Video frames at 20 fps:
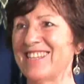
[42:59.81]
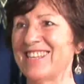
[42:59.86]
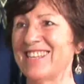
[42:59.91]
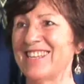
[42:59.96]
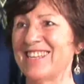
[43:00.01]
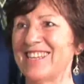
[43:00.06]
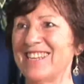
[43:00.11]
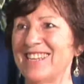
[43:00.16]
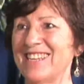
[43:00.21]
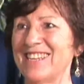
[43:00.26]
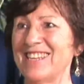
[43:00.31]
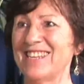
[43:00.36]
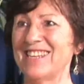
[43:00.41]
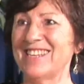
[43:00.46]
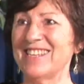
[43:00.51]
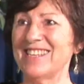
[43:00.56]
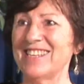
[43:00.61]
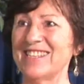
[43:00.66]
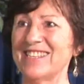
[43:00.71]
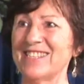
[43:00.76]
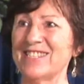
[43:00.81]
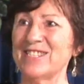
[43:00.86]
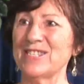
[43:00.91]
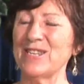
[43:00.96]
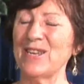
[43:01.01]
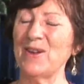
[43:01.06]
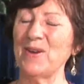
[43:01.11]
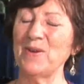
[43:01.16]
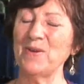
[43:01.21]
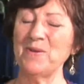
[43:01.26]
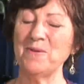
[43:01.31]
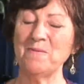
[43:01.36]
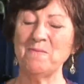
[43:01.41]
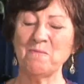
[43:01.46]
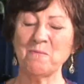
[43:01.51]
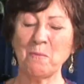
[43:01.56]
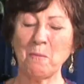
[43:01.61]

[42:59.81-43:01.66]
What have you been doing? So